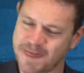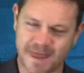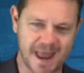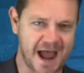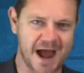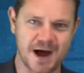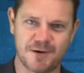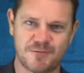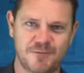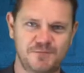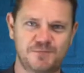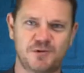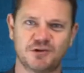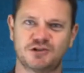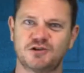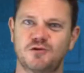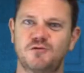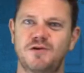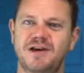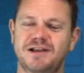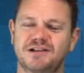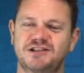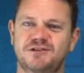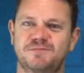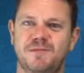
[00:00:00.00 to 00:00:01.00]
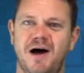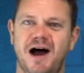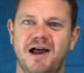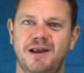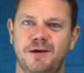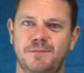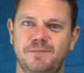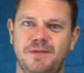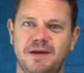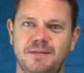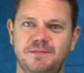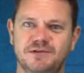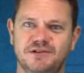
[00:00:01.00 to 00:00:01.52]
It puts a real smile
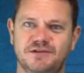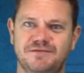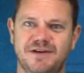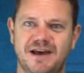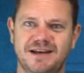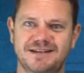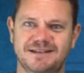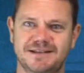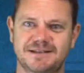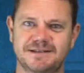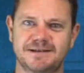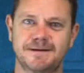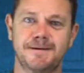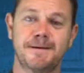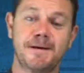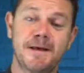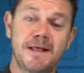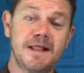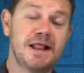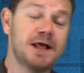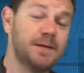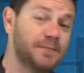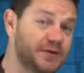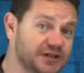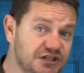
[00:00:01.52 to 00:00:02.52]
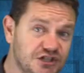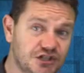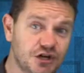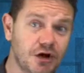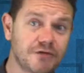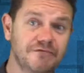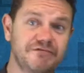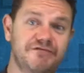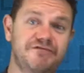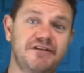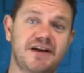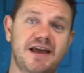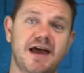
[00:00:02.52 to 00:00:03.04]
on people's faces. But
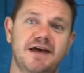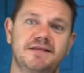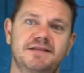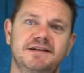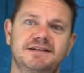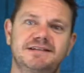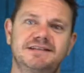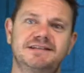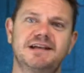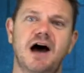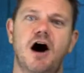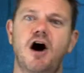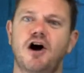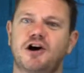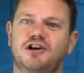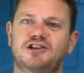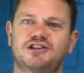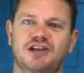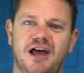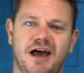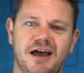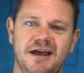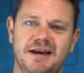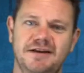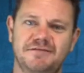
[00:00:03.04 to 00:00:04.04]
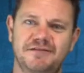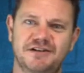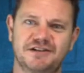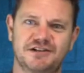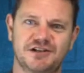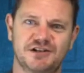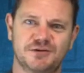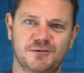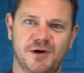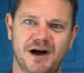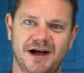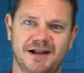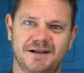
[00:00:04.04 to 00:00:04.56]
don't forget the dark side of it
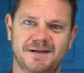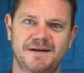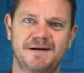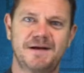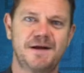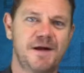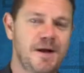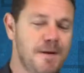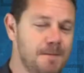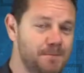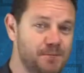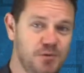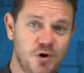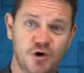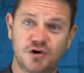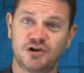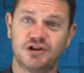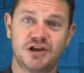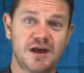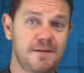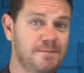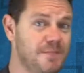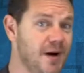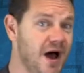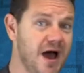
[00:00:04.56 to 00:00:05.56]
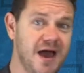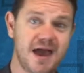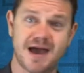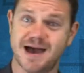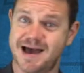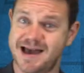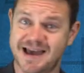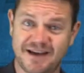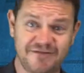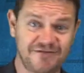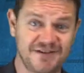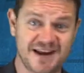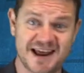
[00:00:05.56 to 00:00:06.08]
as well. Put your
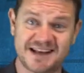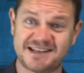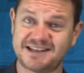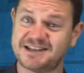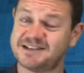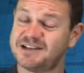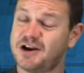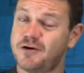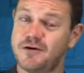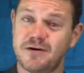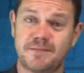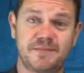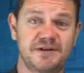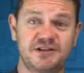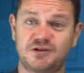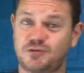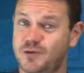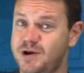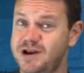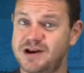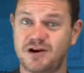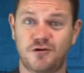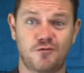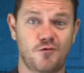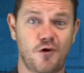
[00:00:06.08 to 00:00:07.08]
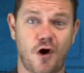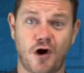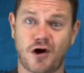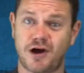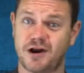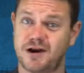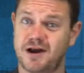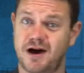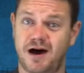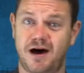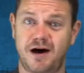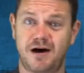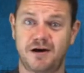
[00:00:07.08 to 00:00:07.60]
buyer, if necessary, between a rock
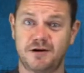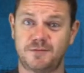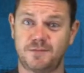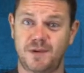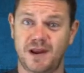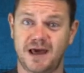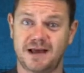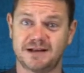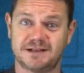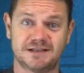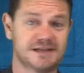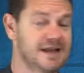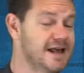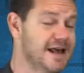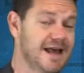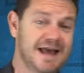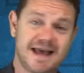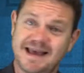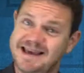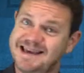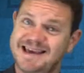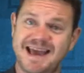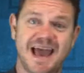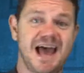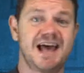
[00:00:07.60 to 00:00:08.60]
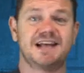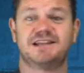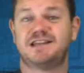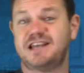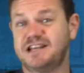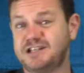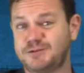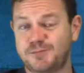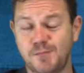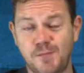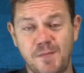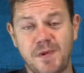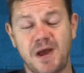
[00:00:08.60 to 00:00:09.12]
and a hard place. Yeah,
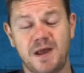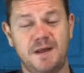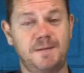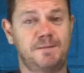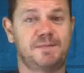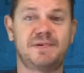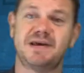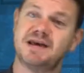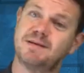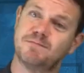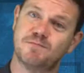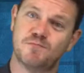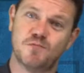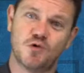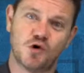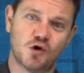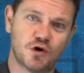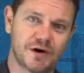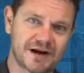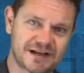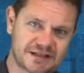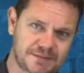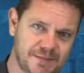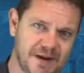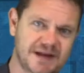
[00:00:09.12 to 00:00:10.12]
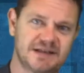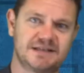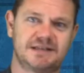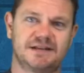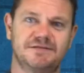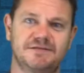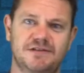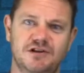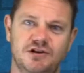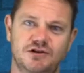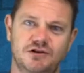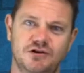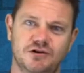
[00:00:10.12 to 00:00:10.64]
this might be more
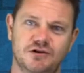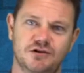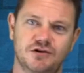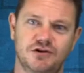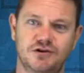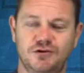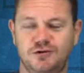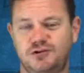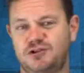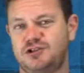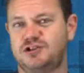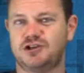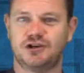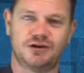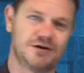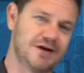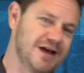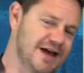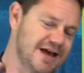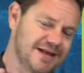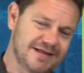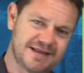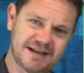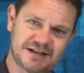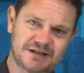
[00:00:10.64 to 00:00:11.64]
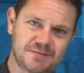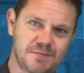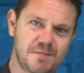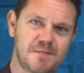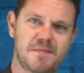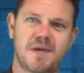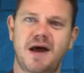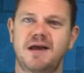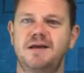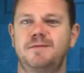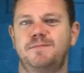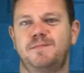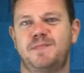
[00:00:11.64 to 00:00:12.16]
expensive than you're used to. This
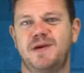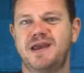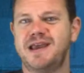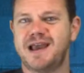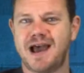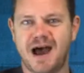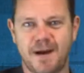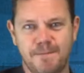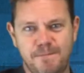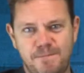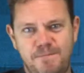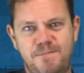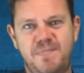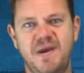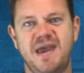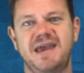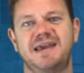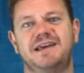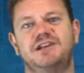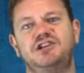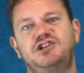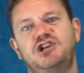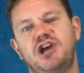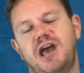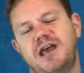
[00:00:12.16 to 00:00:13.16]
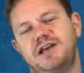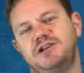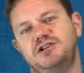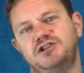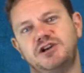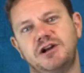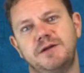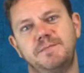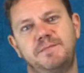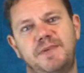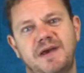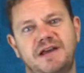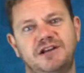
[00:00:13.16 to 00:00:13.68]
might be a big change
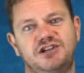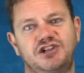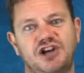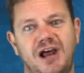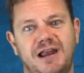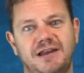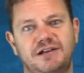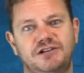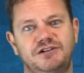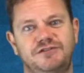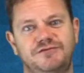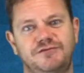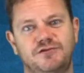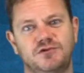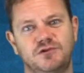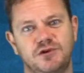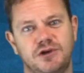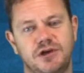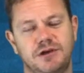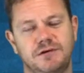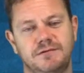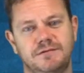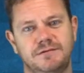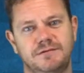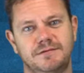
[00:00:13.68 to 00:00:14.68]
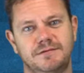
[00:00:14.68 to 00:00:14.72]
and a big challenge for you.